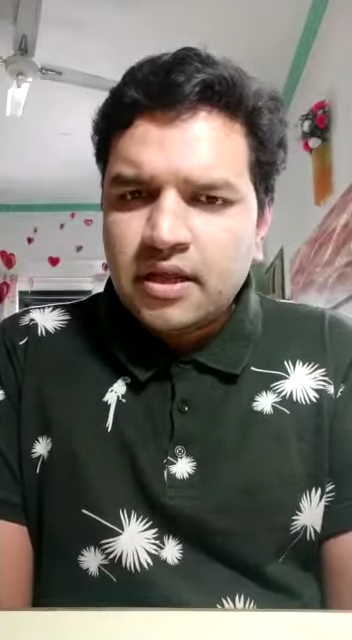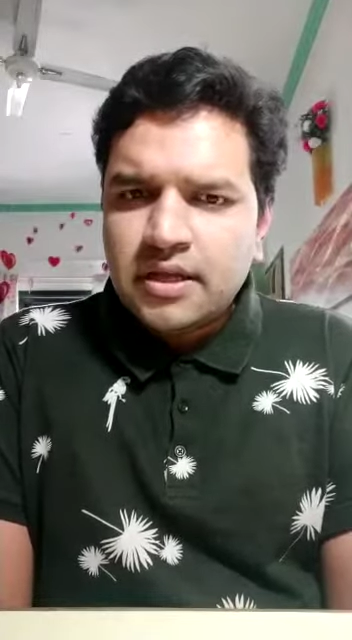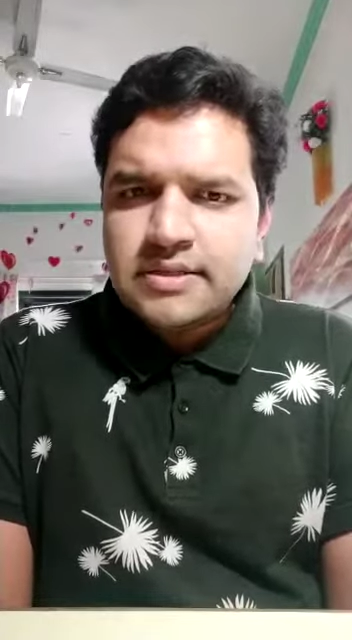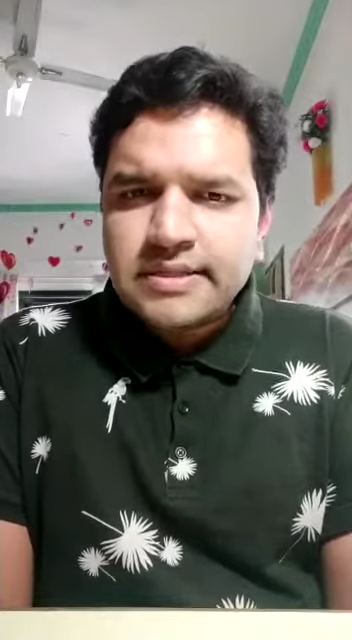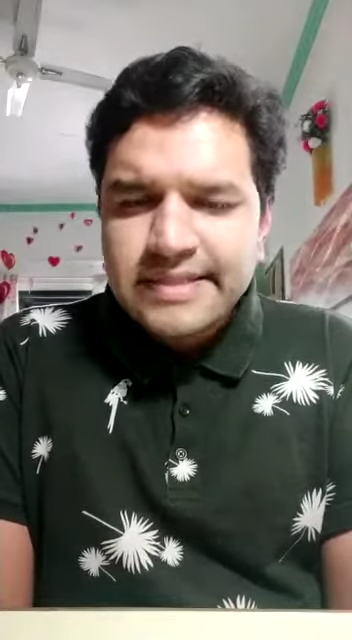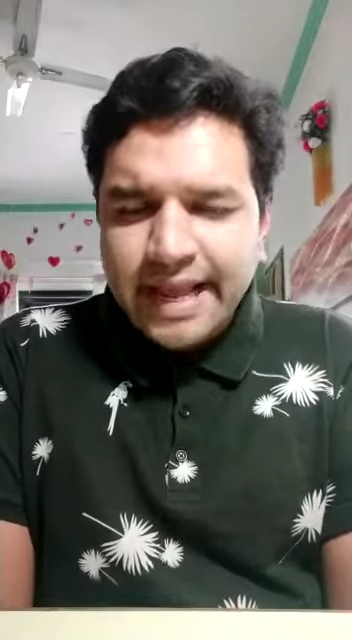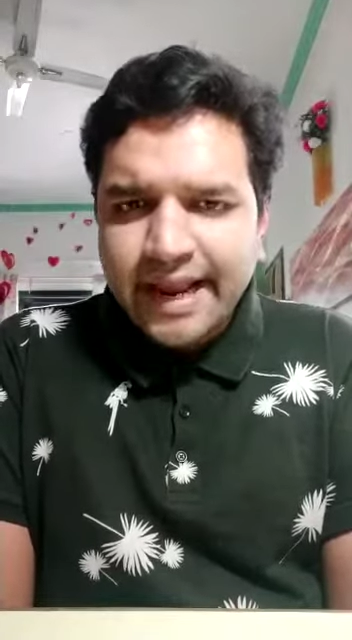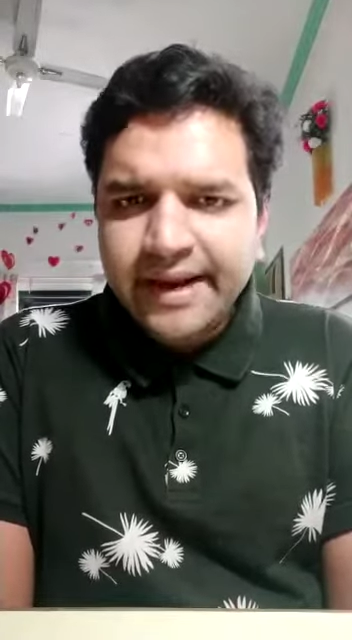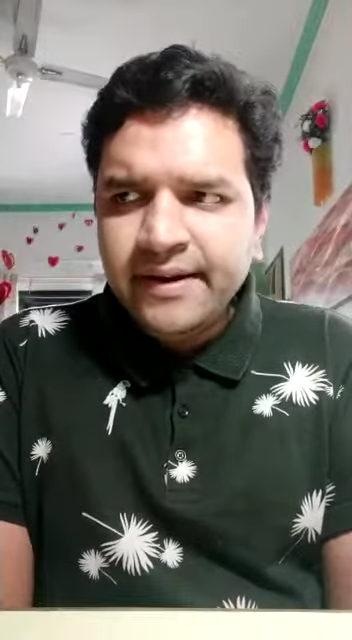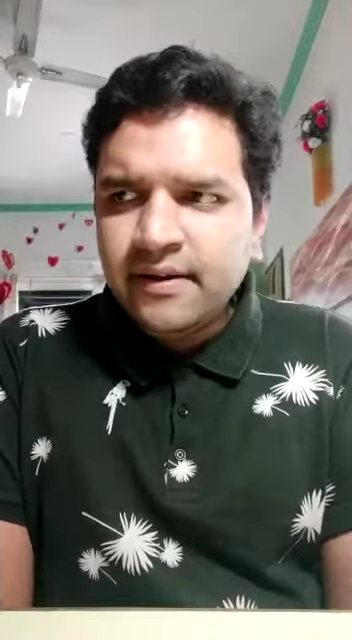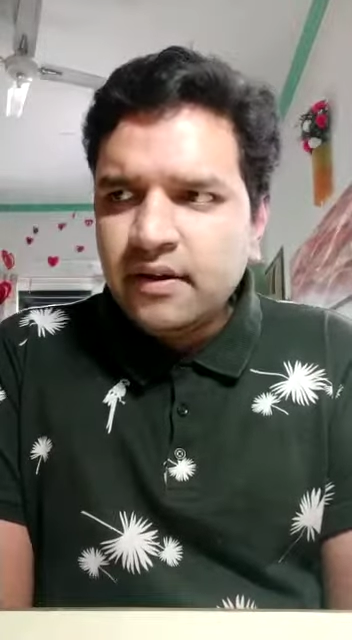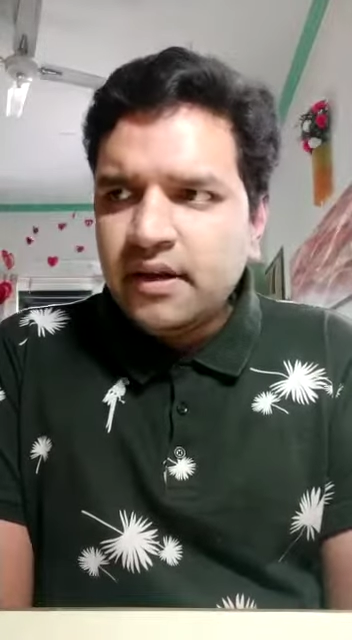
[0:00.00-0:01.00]

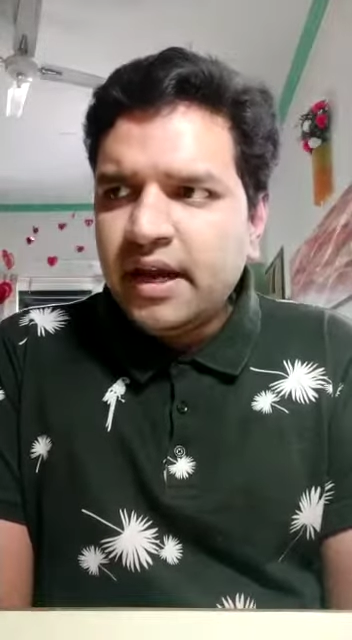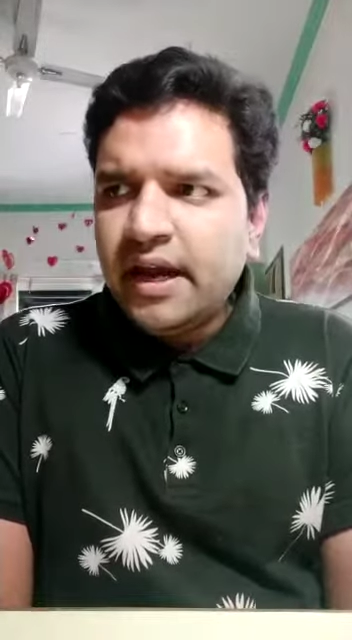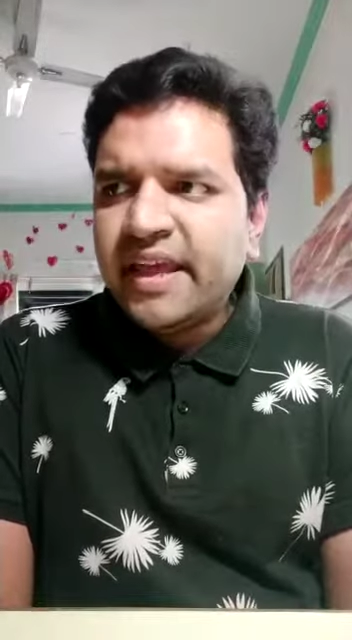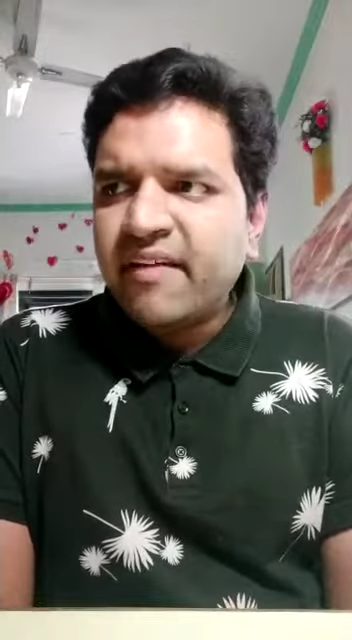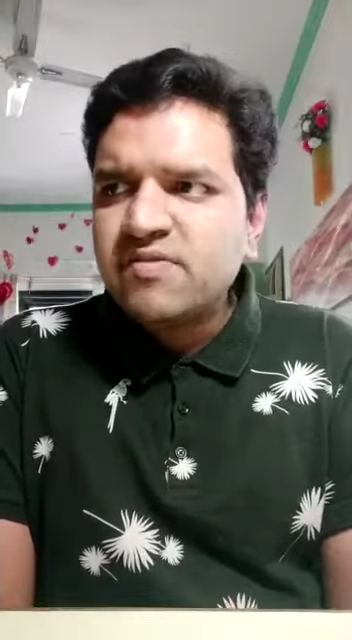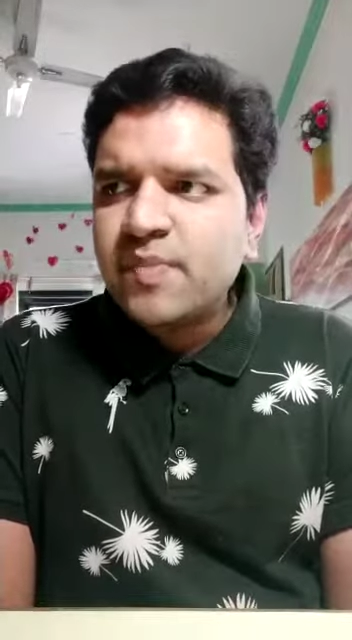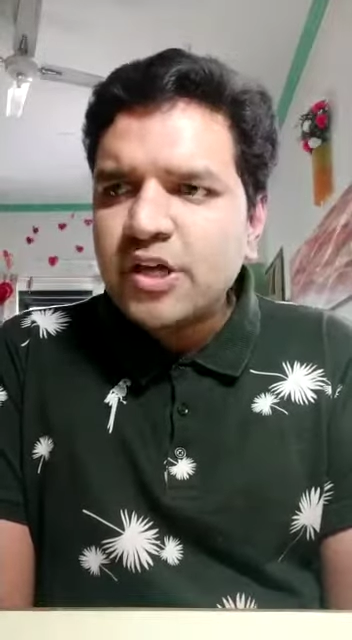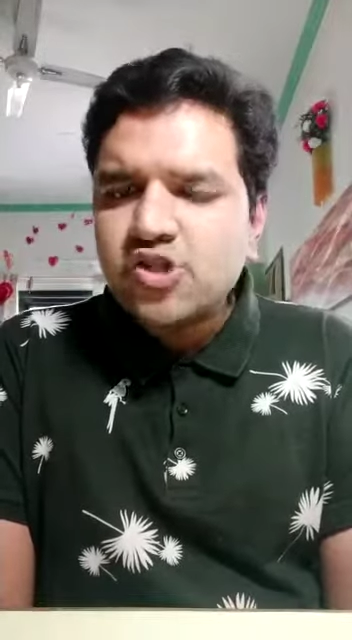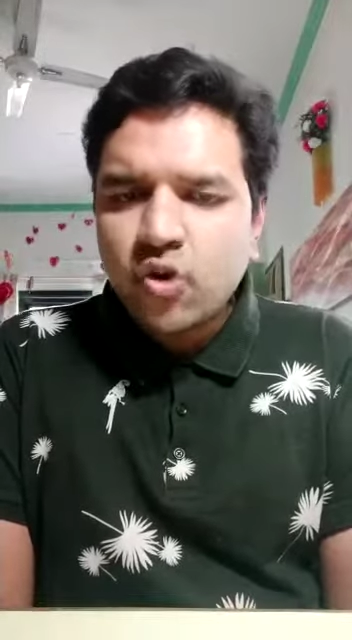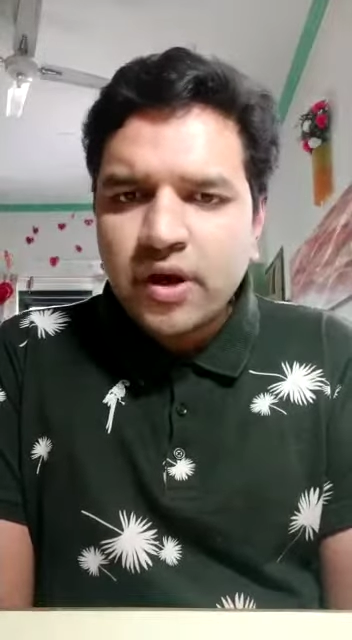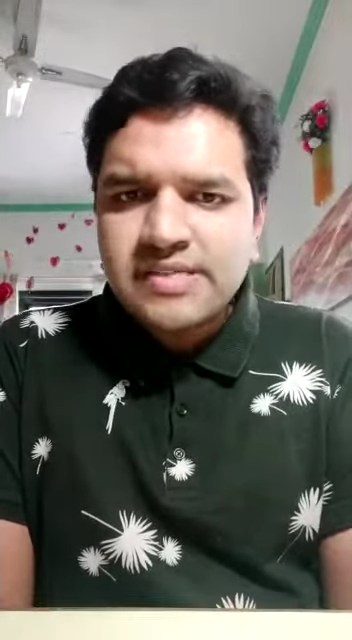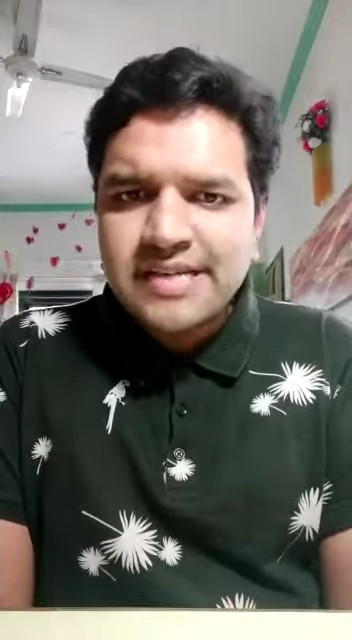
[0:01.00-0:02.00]
Second, it gives me a
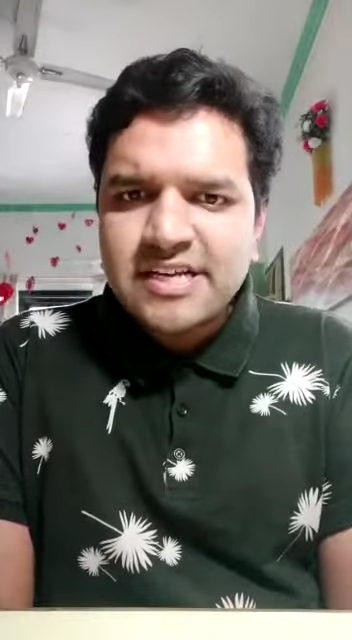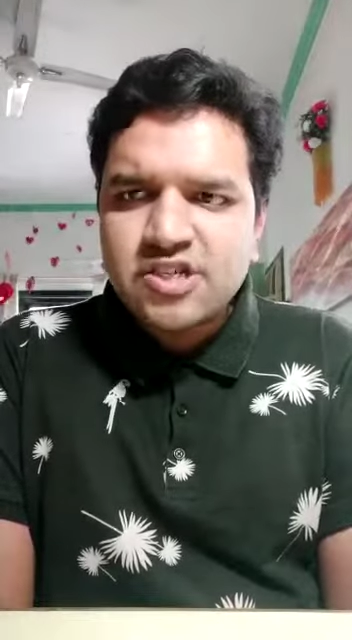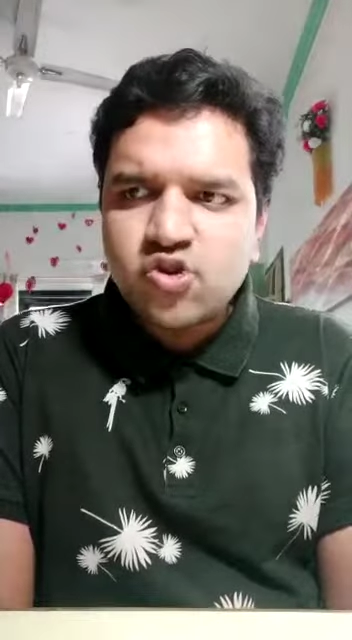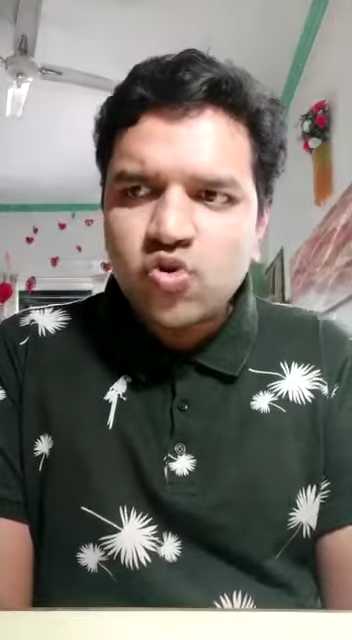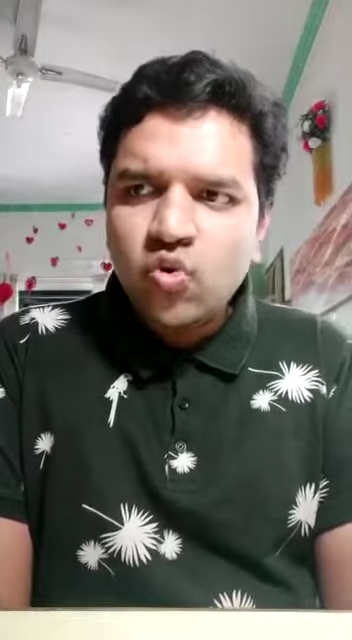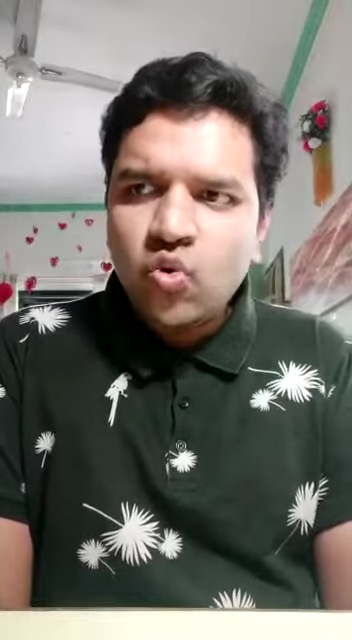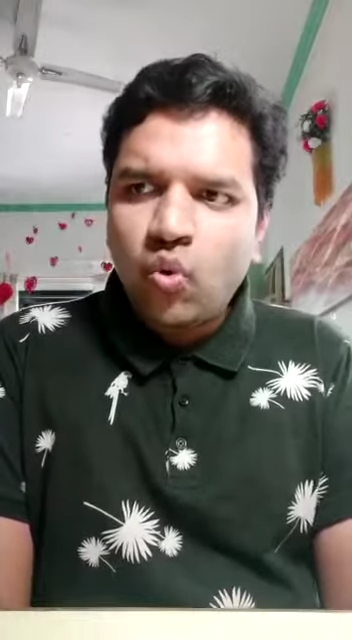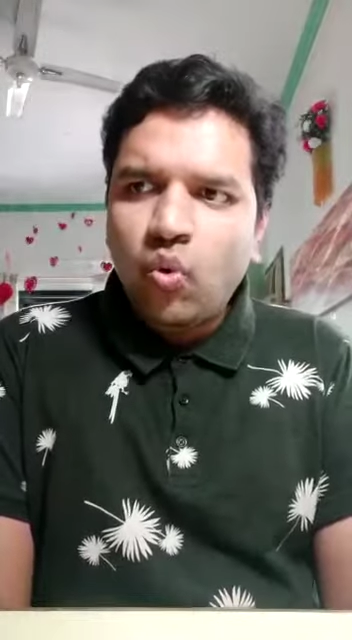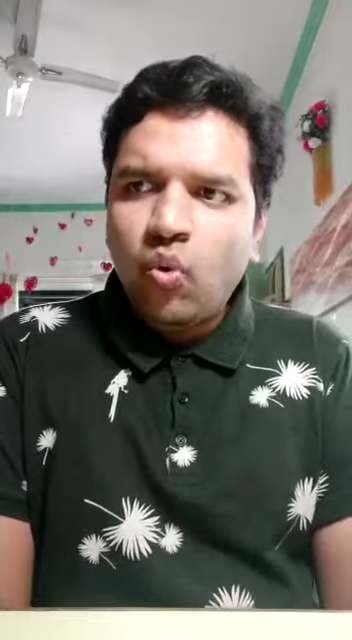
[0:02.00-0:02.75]
choice as to